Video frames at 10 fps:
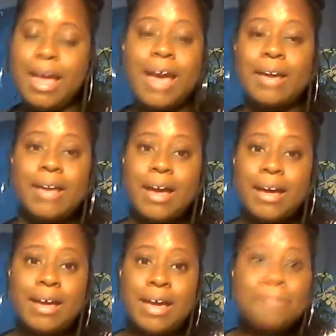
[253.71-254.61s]
my
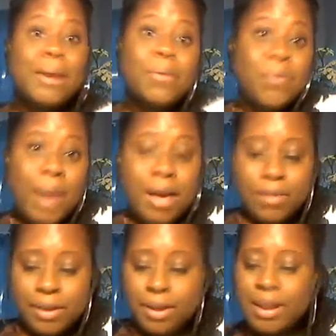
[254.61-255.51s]

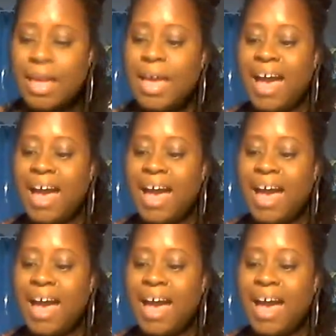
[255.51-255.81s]
rewilding,